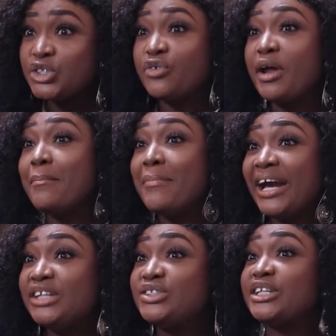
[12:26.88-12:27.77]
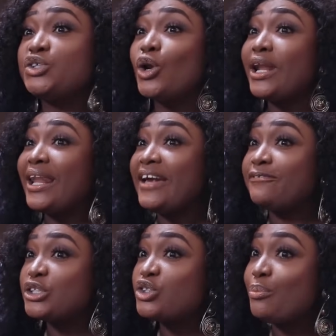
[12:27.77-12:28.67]
to remind you that your
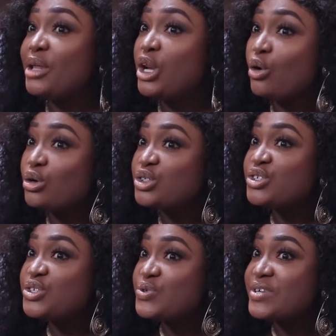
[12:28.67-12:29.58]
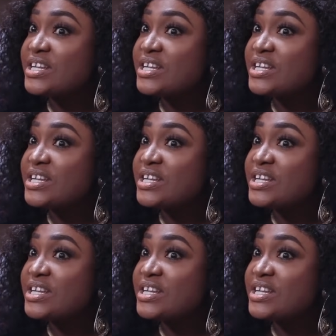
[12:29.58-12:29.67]
life does not belong to you